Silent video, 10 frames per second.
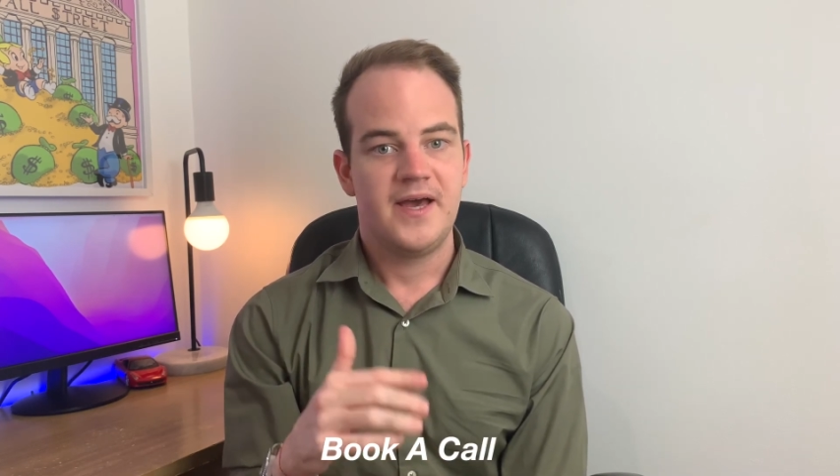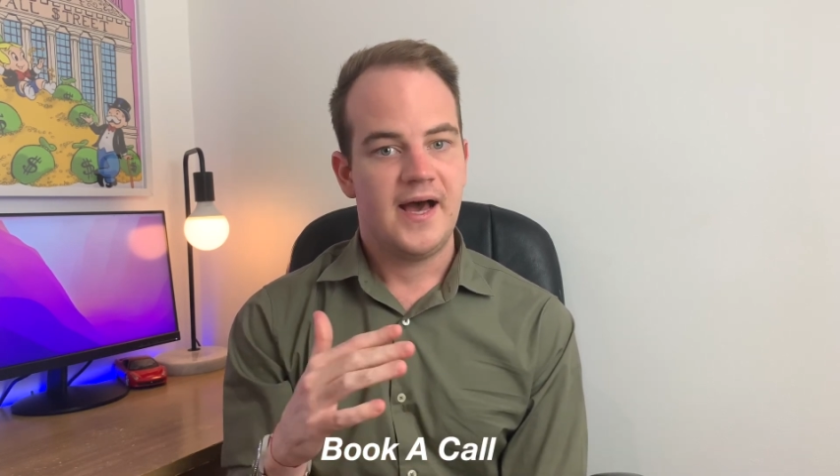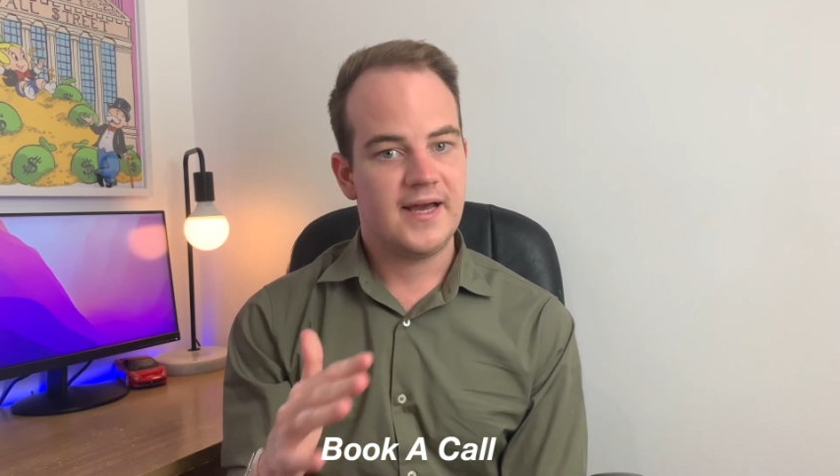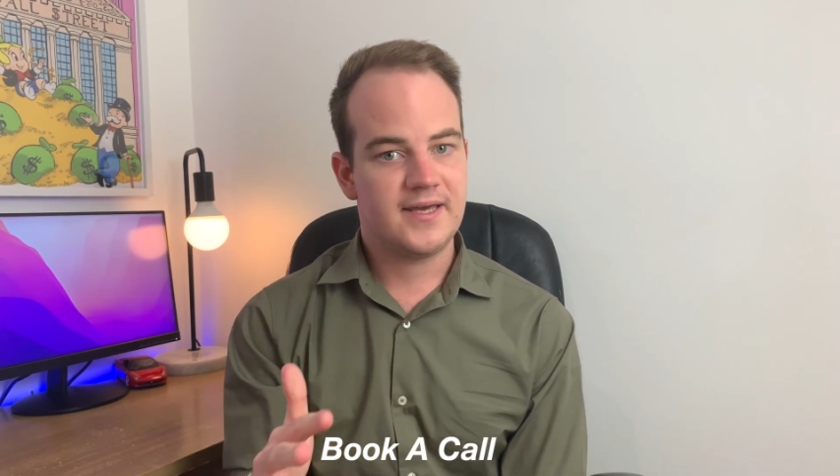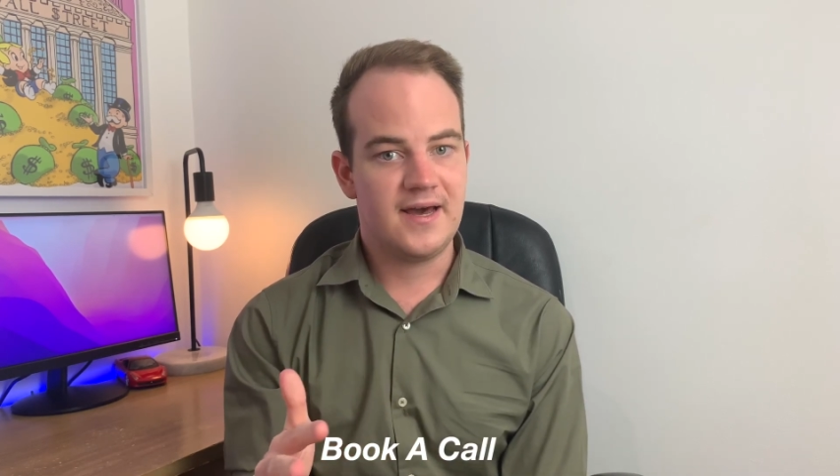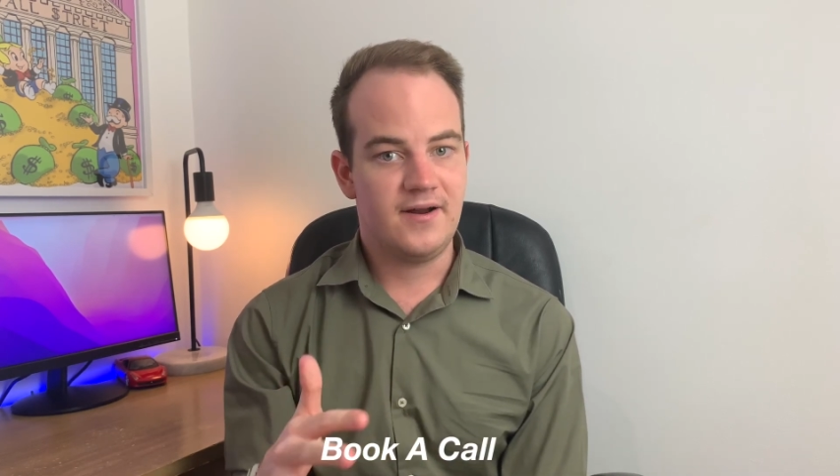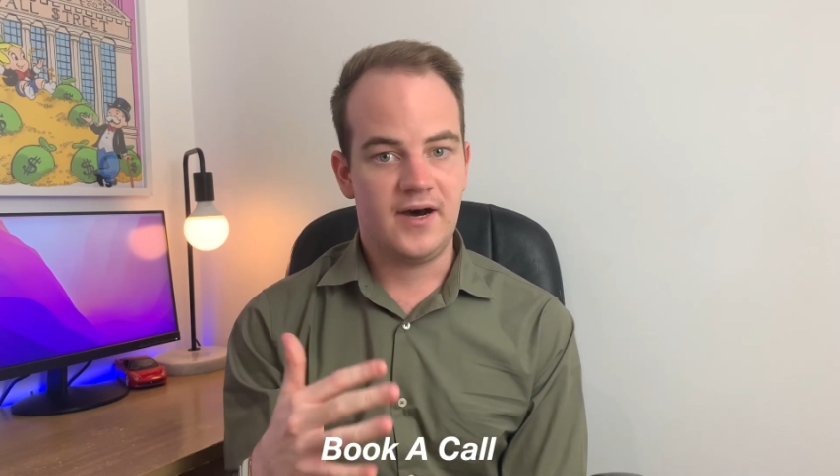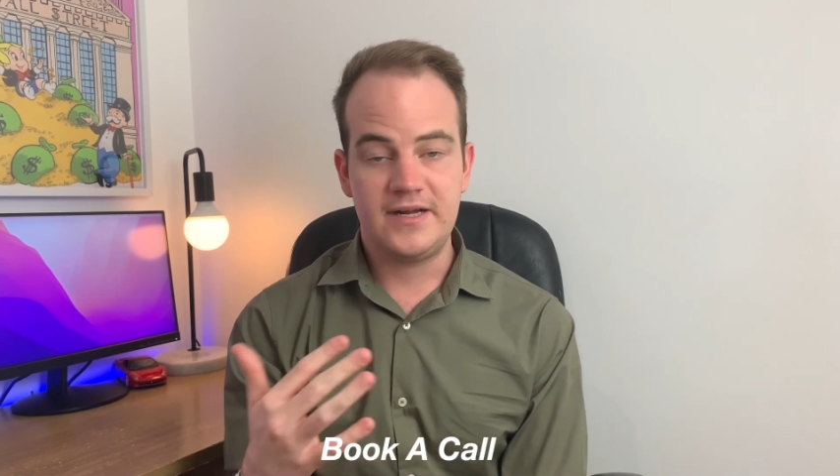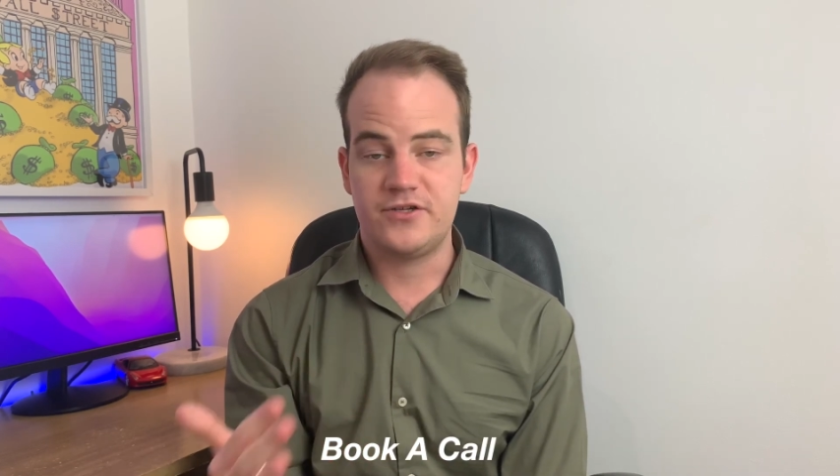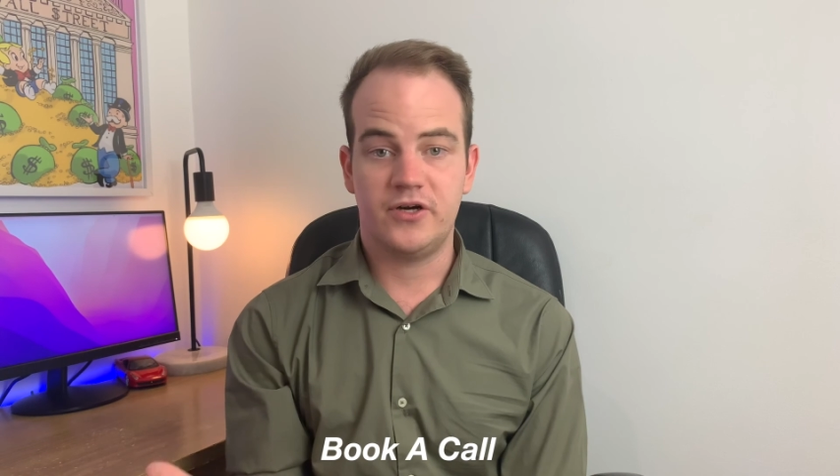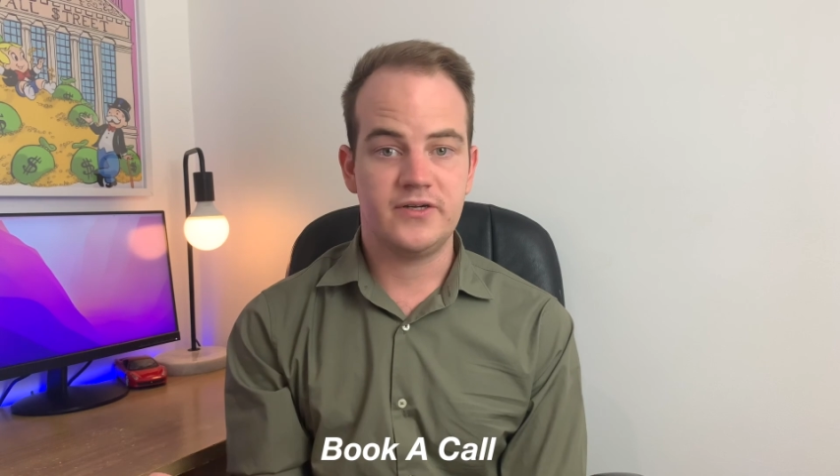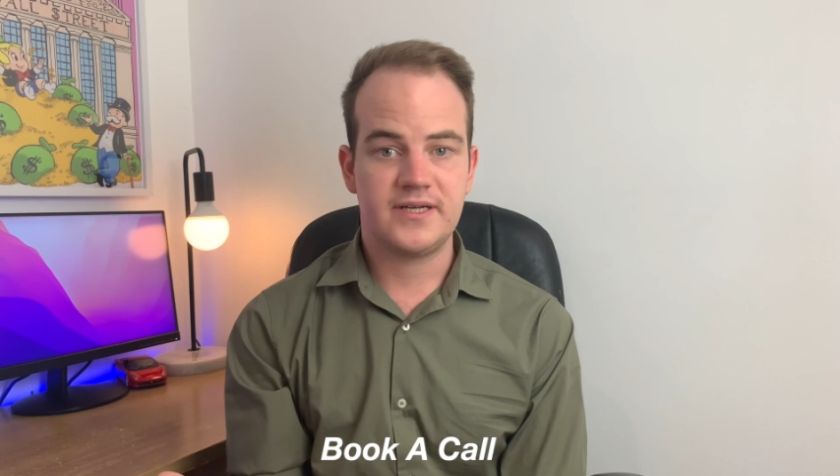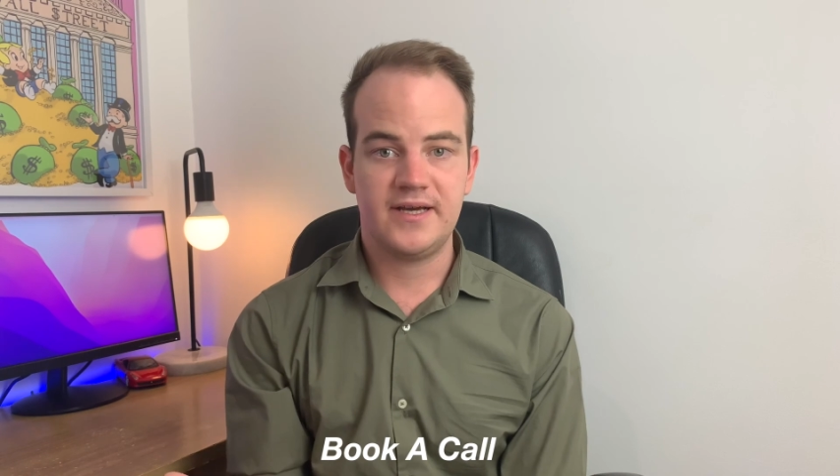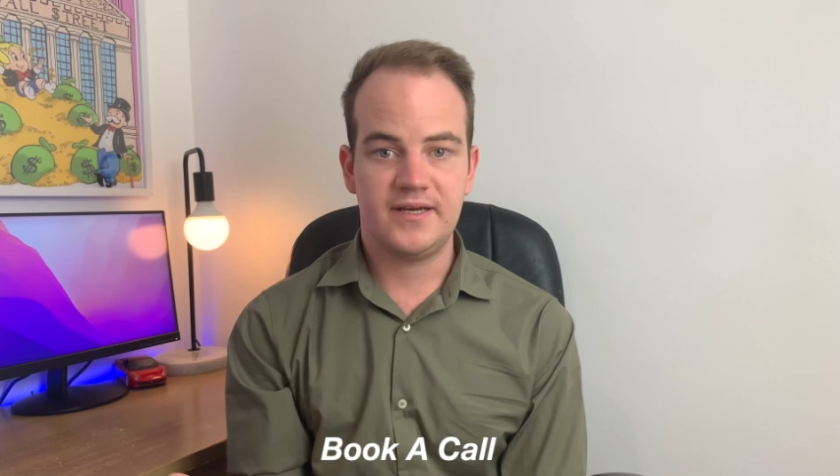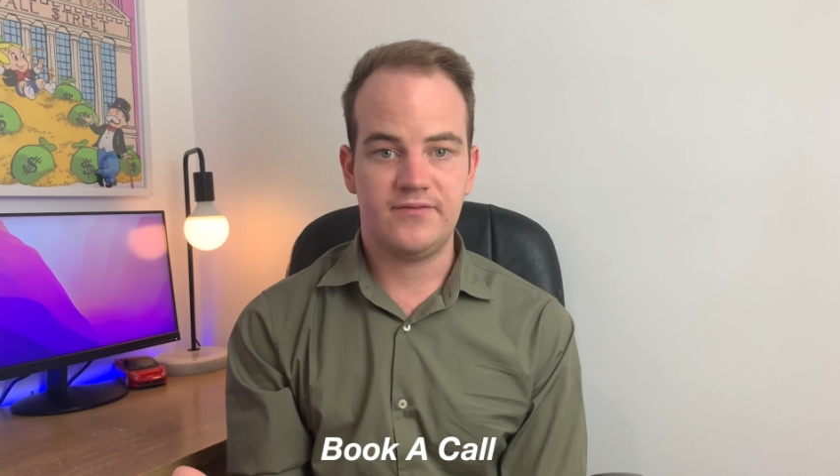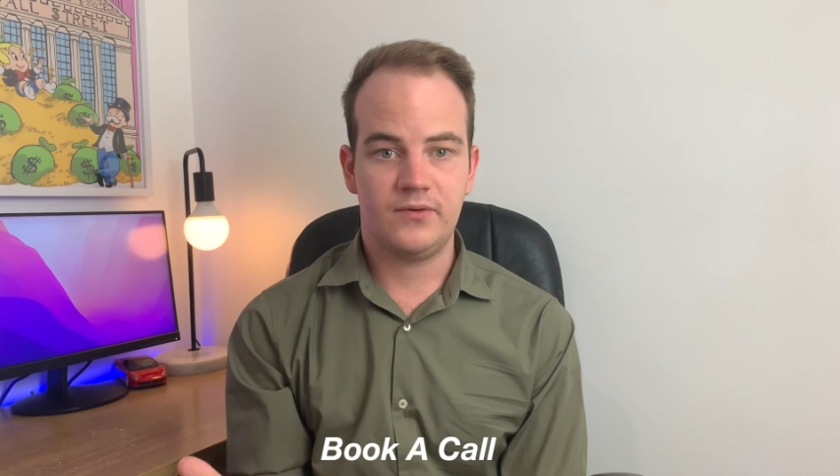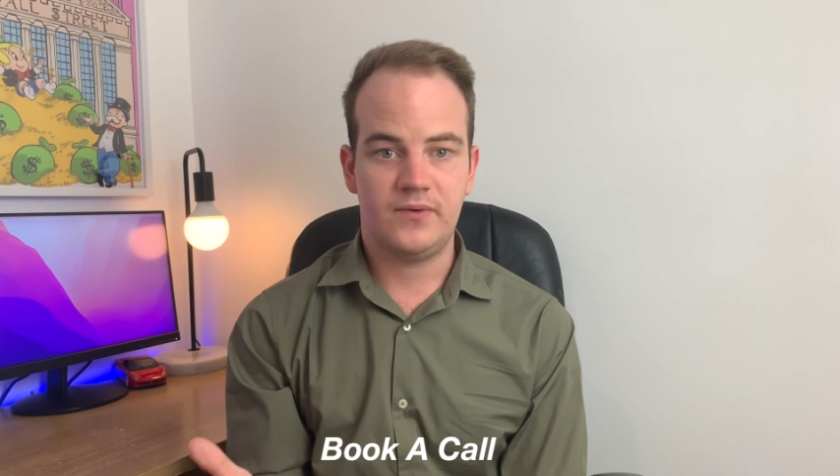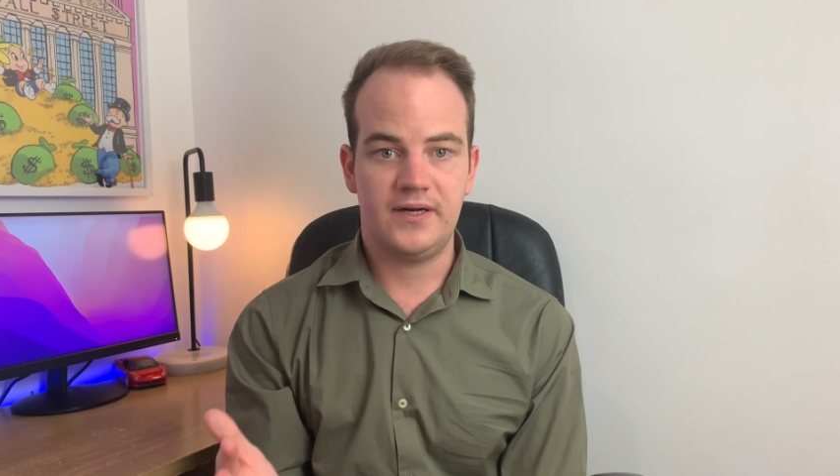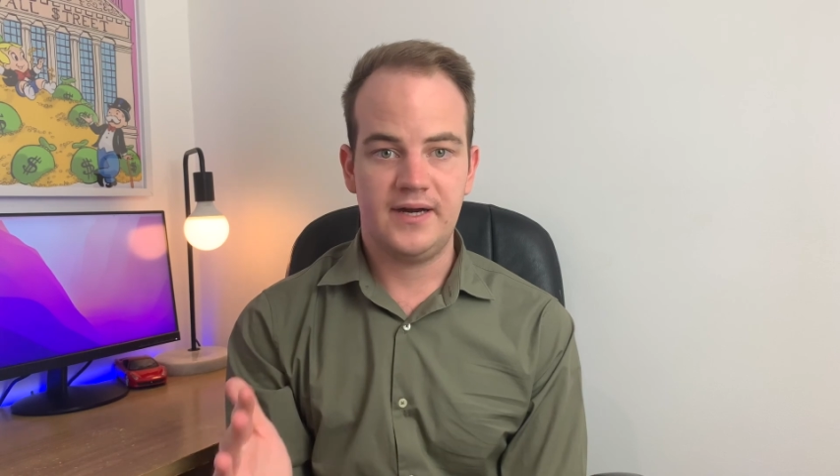Again, I don't take everyone,